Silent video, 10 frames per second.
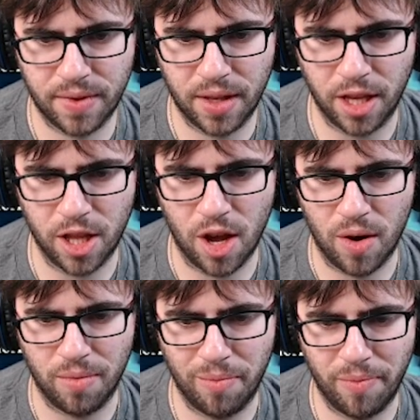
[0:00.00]
You know,
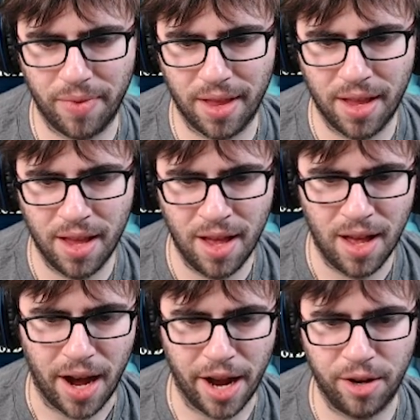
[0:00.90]

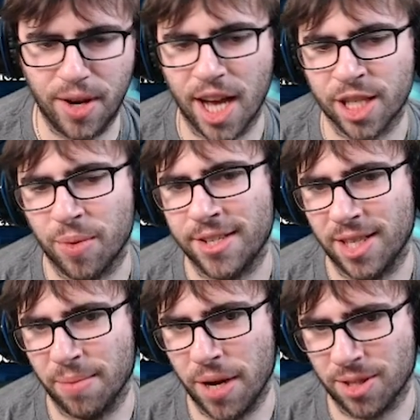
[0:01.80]
I know you guys want to see the
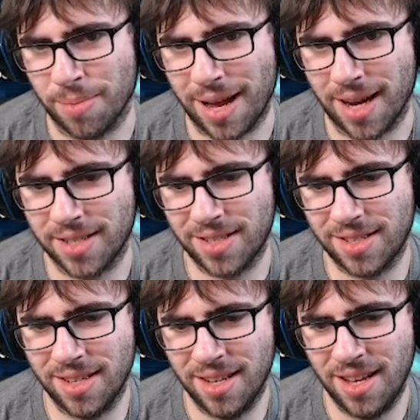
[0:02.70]
puzzle box.
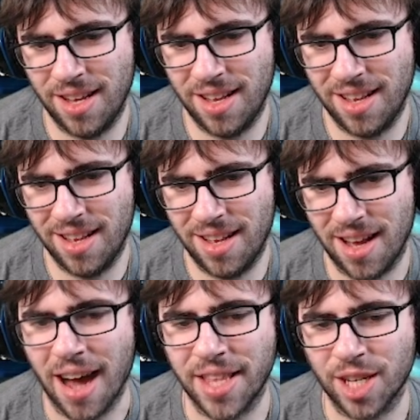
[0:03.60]

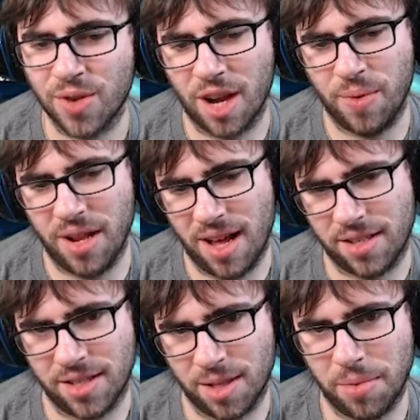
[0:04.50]
I think Dragon Queen Alex
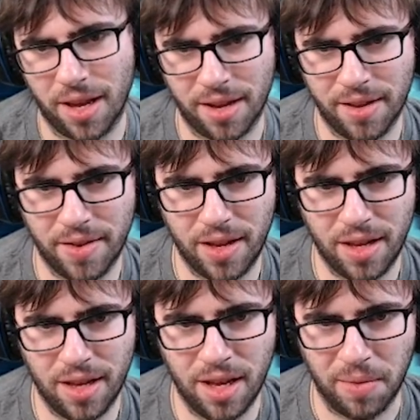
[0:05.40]
is the play.
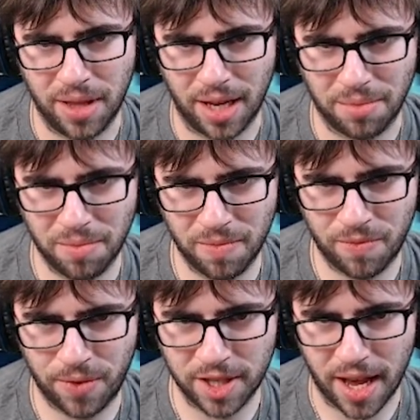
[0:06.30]
Be like,
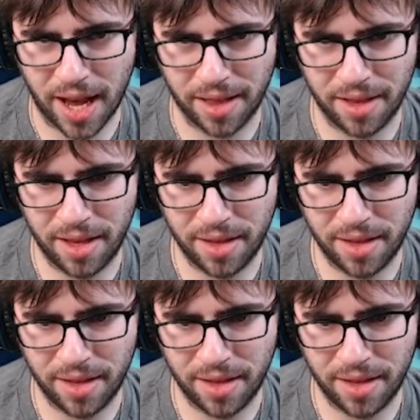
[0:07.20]
freeze that.